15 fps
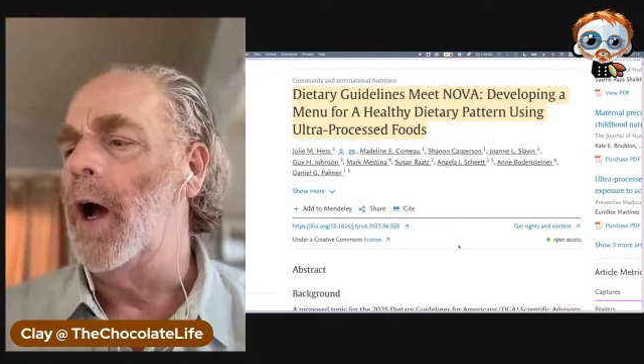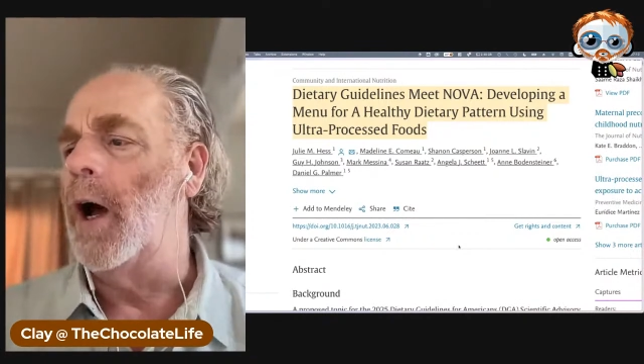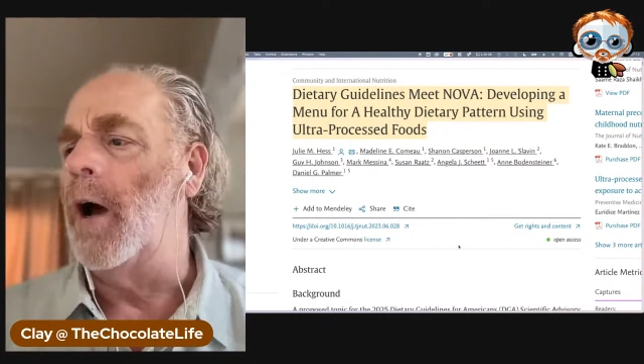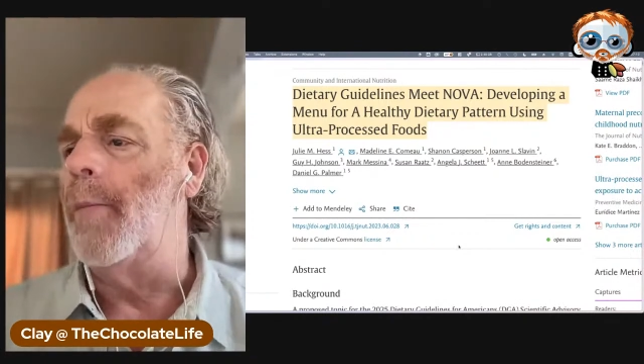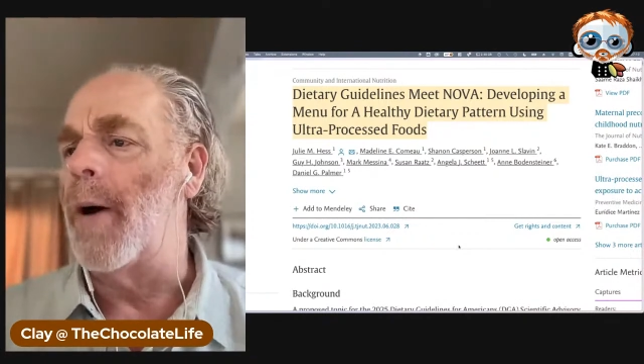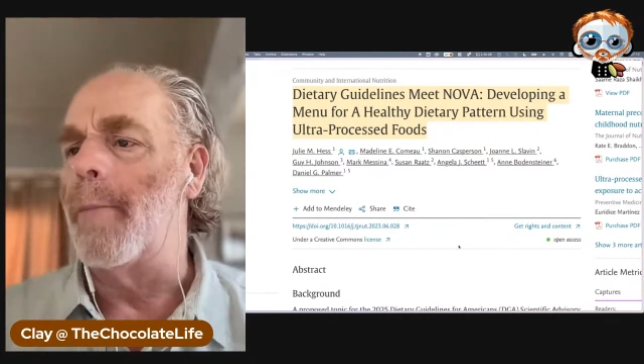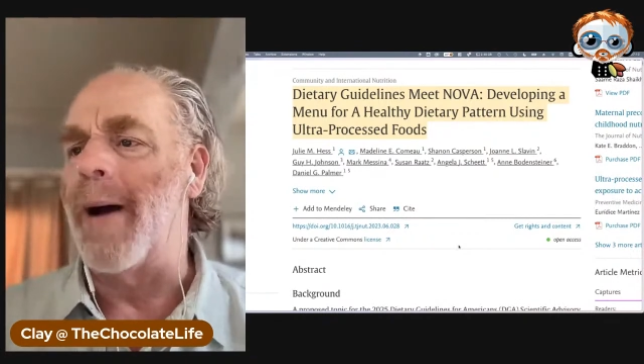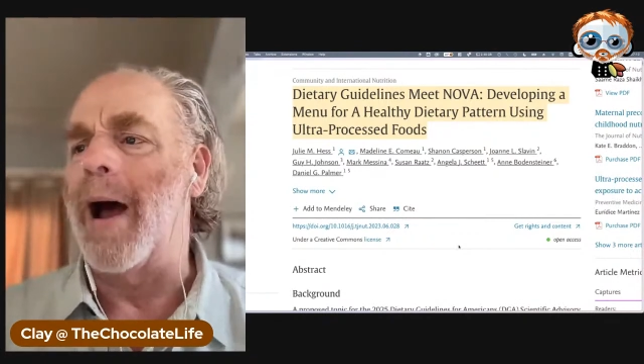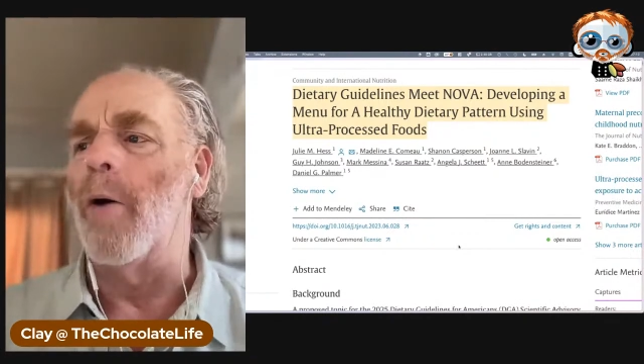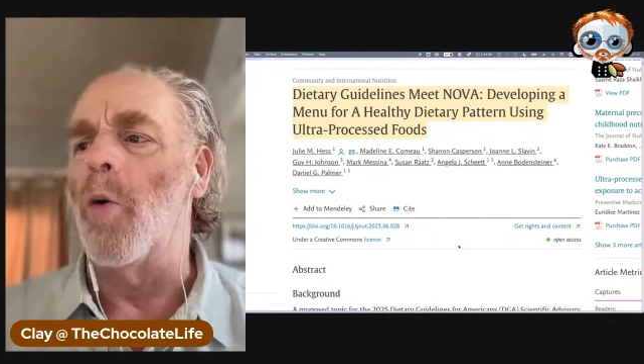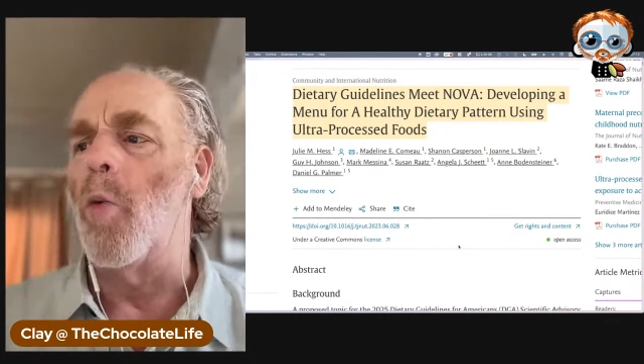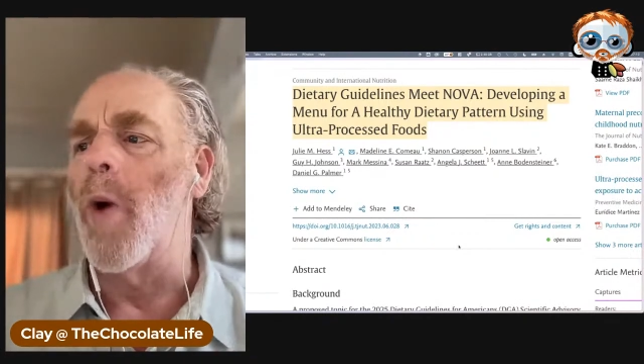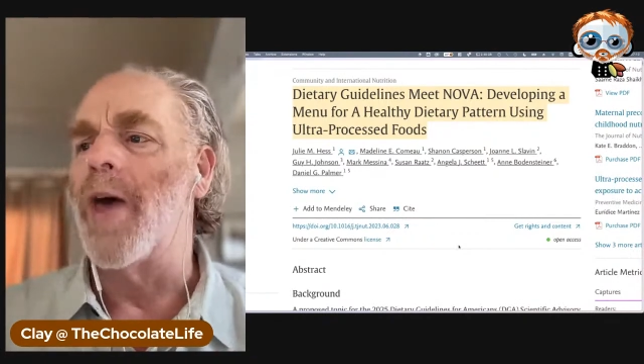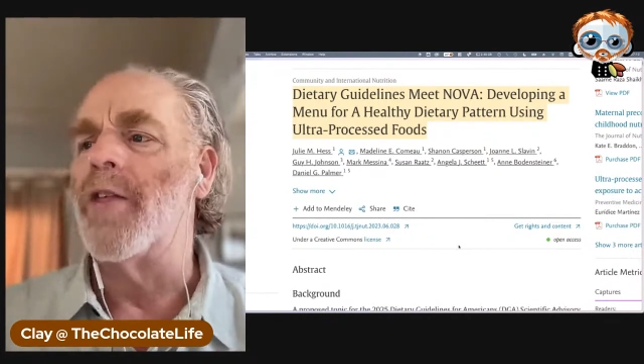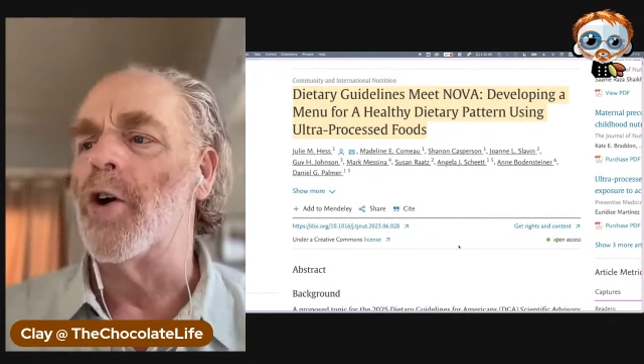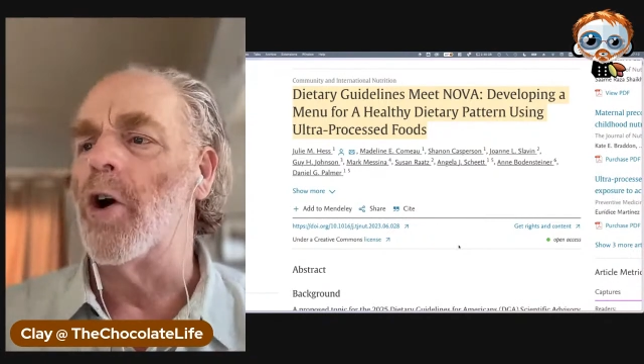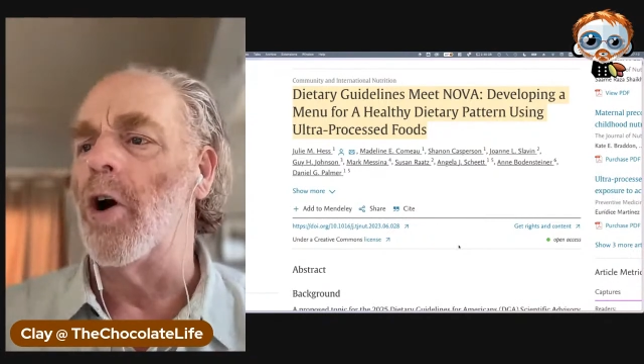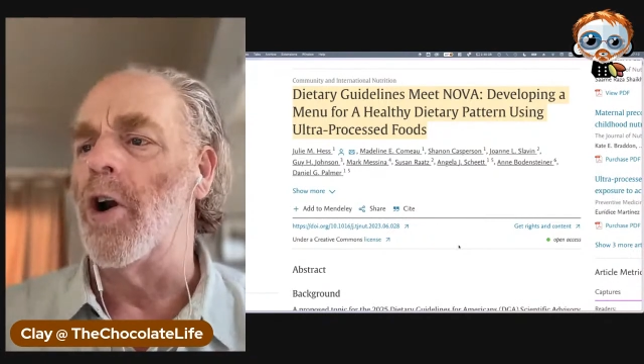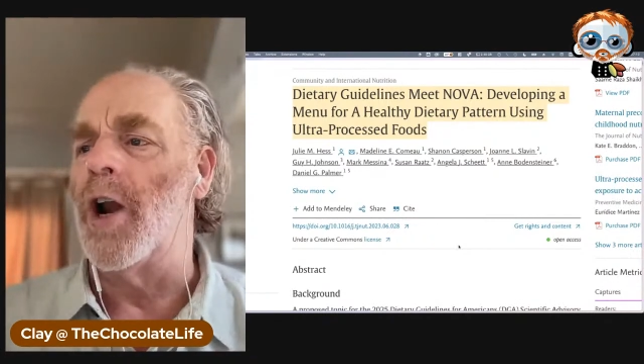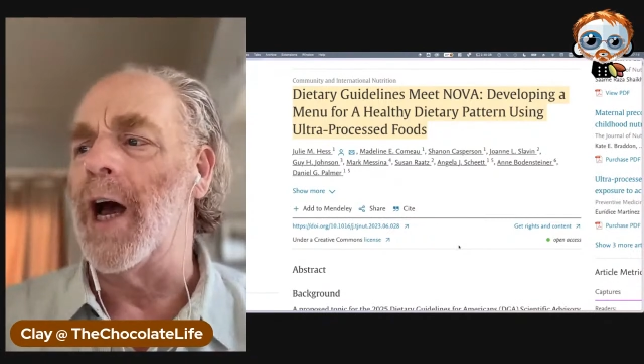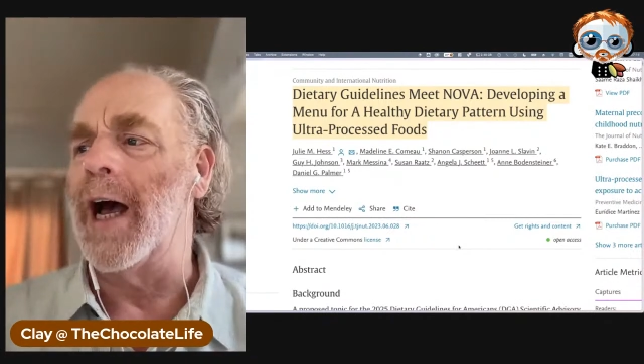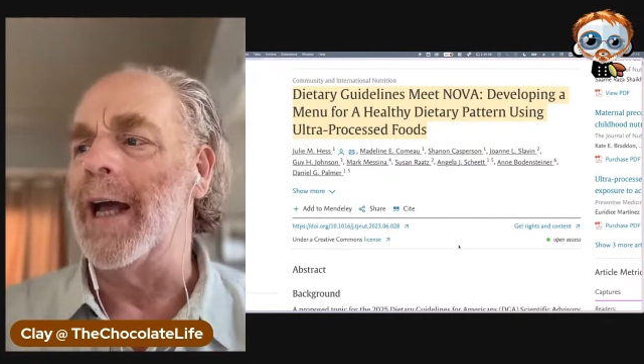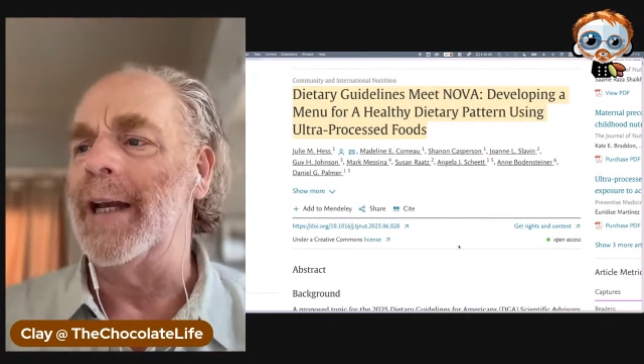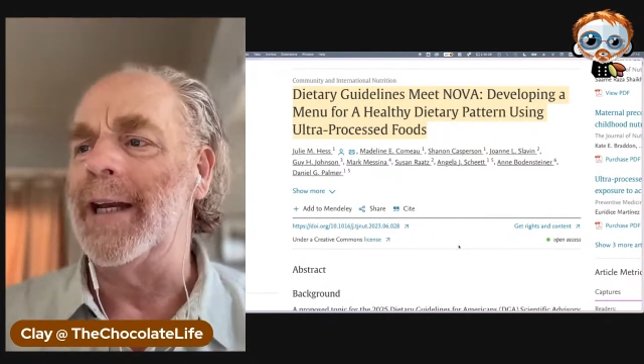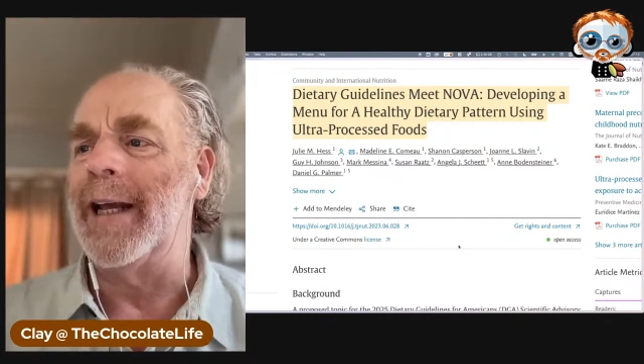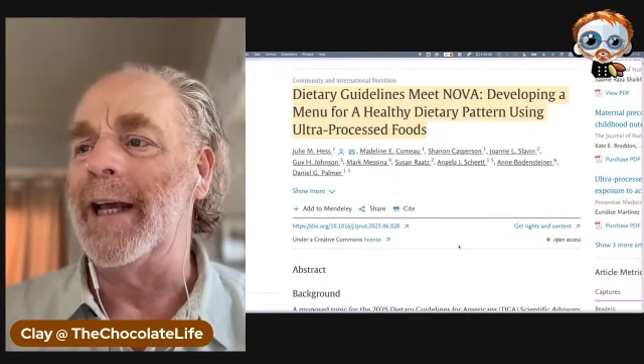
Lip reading: about whether or not